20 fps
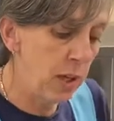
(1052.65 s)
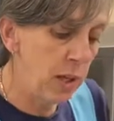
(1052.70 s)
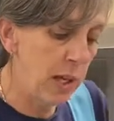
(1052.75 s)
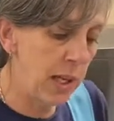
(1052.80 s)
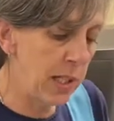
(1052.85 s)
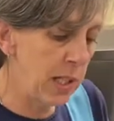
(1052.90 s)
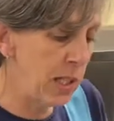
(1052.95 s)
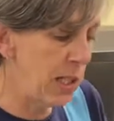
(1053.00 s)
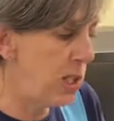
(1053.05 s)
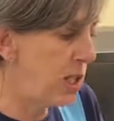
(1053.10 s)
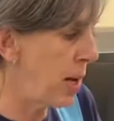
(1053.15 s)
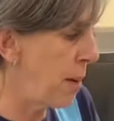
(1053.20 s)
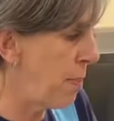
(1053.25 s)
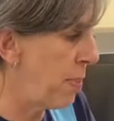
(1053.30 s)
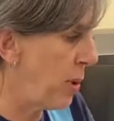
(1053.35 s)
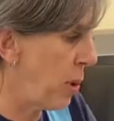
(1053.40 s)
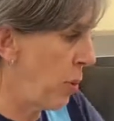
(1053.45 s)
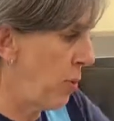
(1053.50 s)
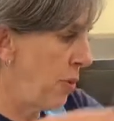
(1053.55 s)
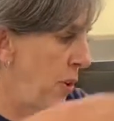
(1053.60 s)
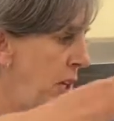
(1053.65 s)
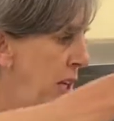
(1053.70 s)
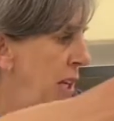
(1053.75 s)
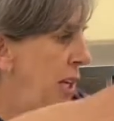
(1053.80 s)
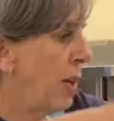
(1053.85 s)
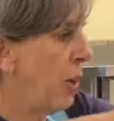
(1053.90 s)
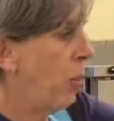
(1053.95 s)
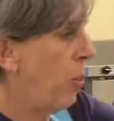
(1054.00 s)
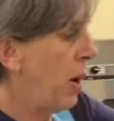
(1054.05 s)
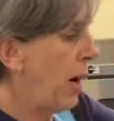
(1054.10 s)
I'm going to dump it over
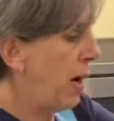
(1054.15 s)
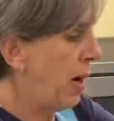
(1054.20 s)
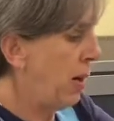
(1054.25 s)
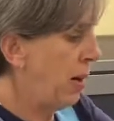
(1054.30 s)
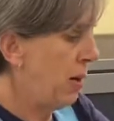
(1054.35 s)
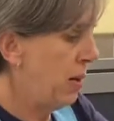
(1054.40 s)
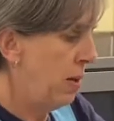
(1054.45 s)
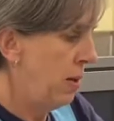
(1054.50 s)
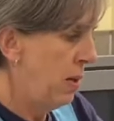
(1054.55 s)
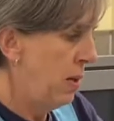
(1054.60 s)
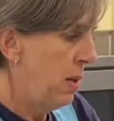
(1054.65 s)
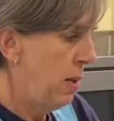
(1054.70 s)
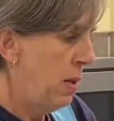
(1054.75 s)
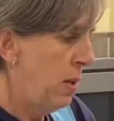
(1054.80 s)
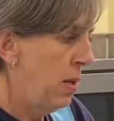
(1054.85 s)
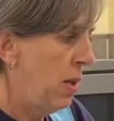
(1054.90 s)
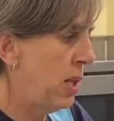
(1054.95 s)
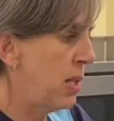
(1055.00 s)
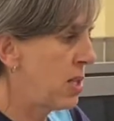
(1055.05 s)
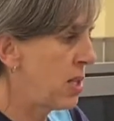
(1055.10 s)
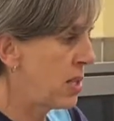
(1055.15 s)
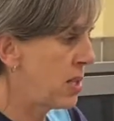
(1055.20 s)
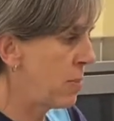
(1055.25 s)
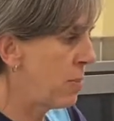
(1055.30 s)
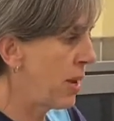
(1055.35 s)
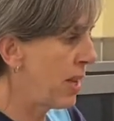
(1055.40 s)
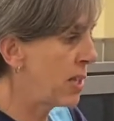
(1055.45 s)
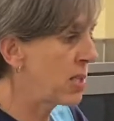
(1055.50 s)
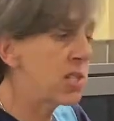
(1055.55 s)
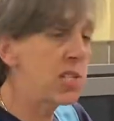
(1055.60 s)
here where it doesn't
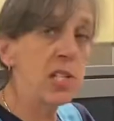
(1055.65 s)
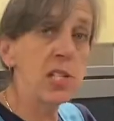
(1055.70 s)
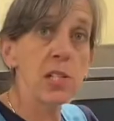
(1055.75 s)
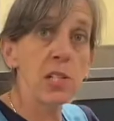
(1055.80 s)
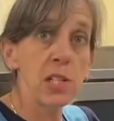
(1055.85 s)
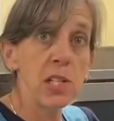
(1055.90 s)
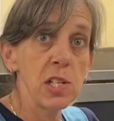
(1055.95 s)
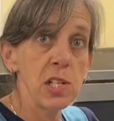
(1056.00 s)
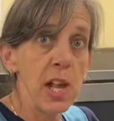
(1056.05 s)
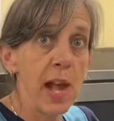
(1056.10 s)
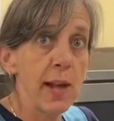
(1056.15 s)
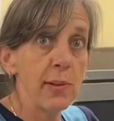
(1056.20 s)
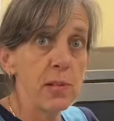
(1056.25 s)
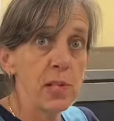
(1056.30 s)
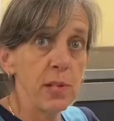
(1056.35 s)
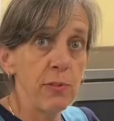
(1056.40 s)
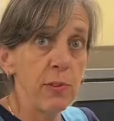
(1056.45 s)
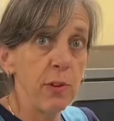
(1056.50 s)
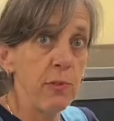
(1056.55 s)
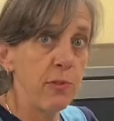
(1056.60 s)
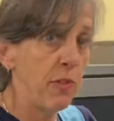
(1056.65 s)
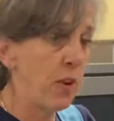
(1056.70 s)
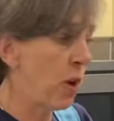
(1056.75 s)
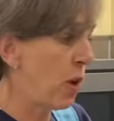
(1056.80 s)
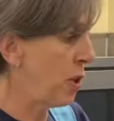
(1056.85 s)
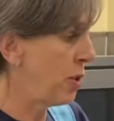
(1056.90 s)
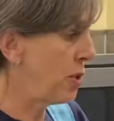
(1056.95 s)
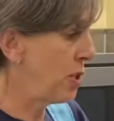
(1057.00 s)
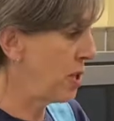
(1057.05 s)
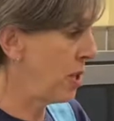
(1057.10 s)
make sizzly sounds if it
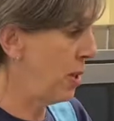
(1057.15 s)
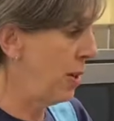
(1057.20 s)
falls.